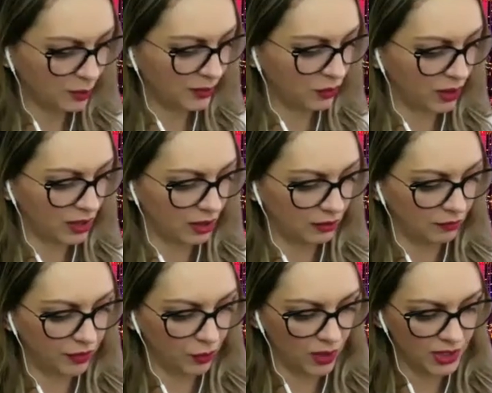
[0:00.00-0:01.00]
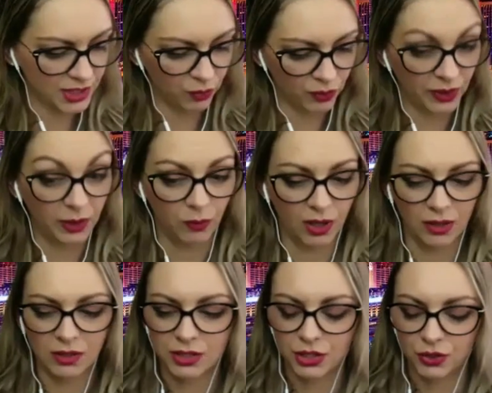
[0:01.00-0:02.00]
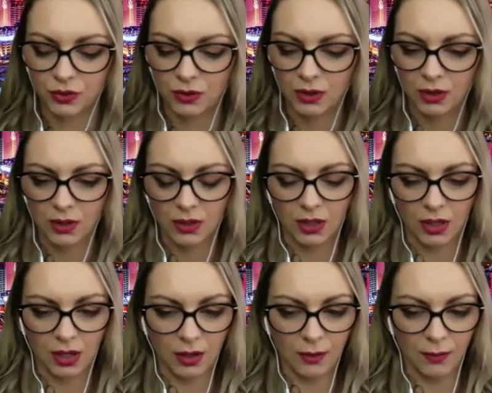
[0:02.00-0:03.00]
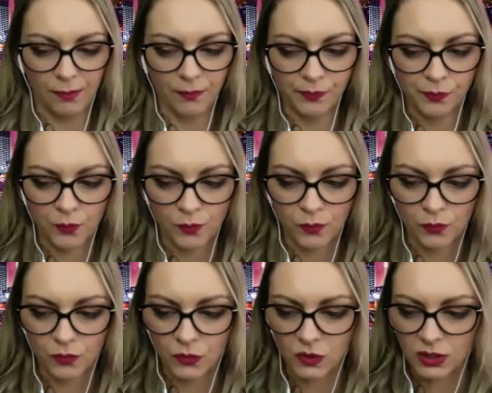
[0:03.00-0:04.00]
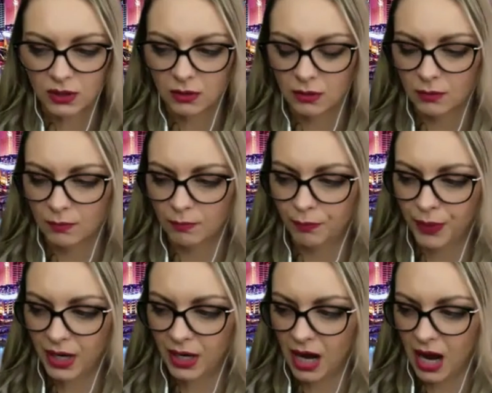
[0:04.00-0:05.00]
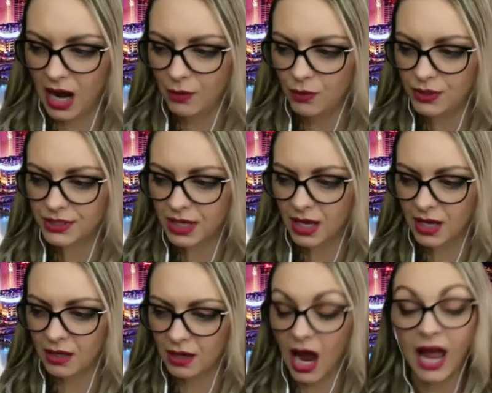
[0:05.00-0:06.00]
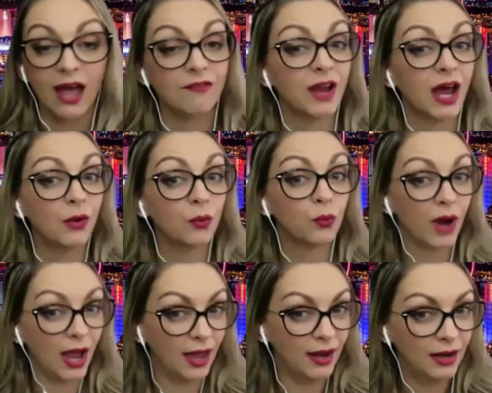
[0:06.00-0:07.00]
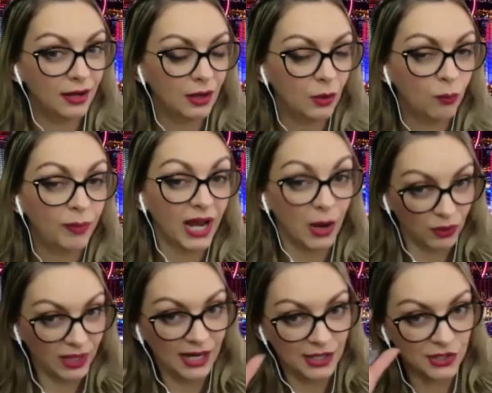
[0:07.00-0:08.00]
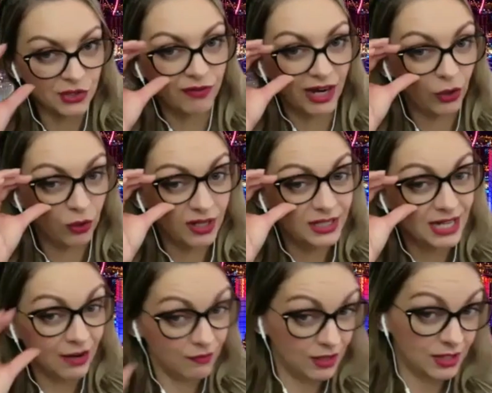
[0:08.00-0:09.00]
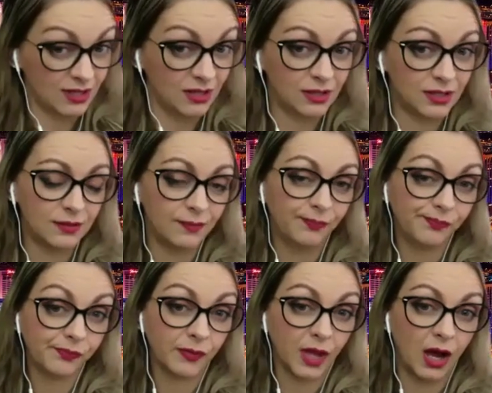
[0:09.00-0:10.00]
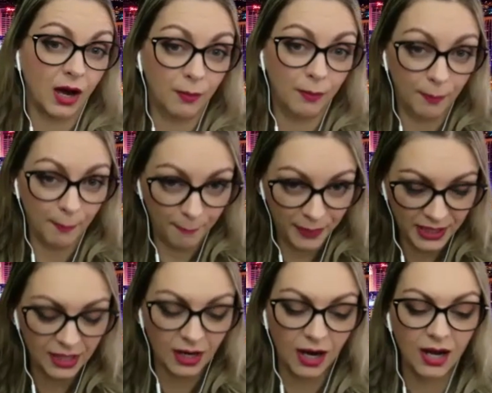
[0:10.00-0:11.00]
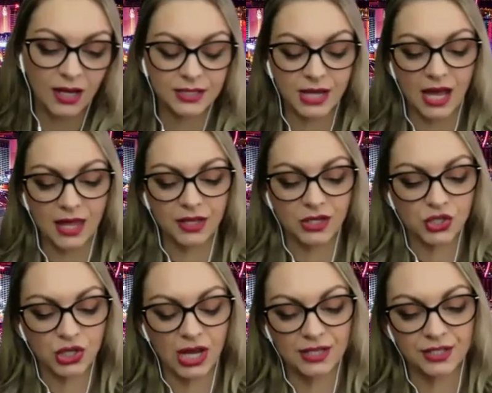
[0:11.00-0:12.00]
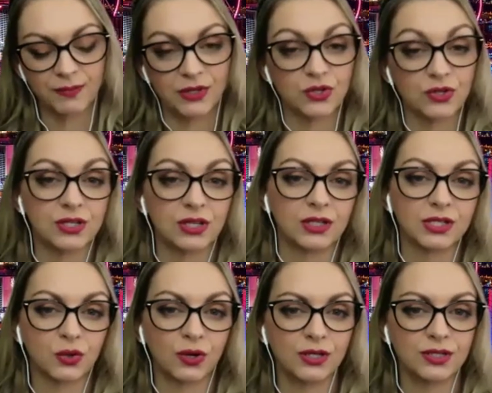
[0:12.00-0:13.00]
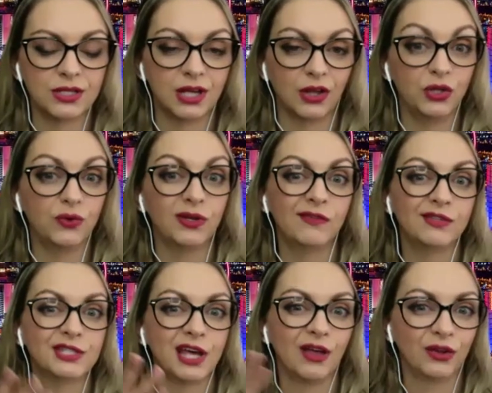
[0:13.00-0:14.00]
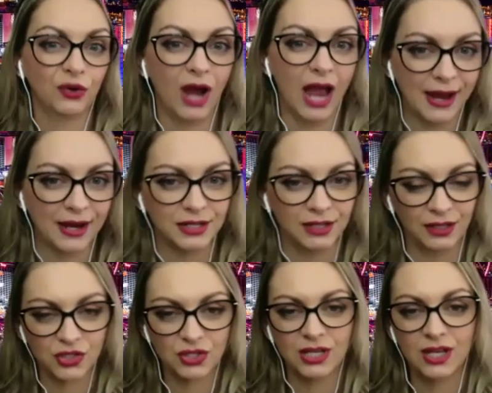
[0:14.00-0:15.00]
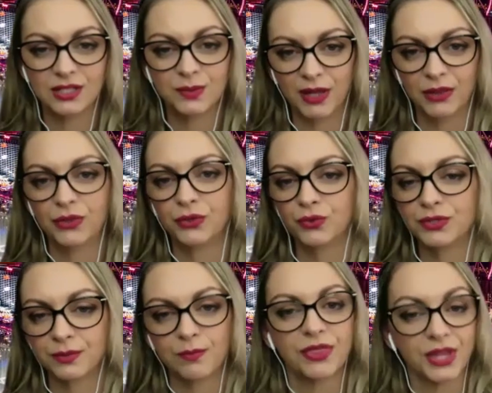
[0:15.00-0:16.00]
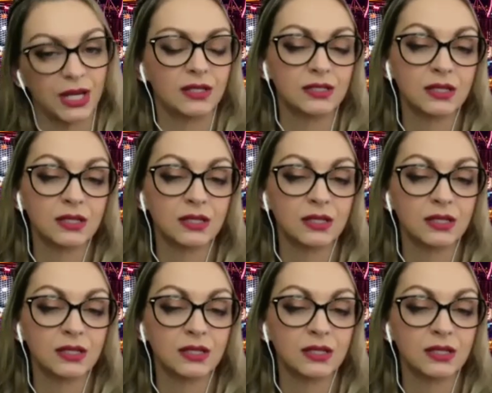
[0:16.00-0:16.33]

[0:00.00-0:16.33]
read all of the ones I really wanted to. Um, but I would say I have not read, but I would like to Viola Davis's um, because I think she has some interesting stories to tell. You can even tell in her acting she has been through some things,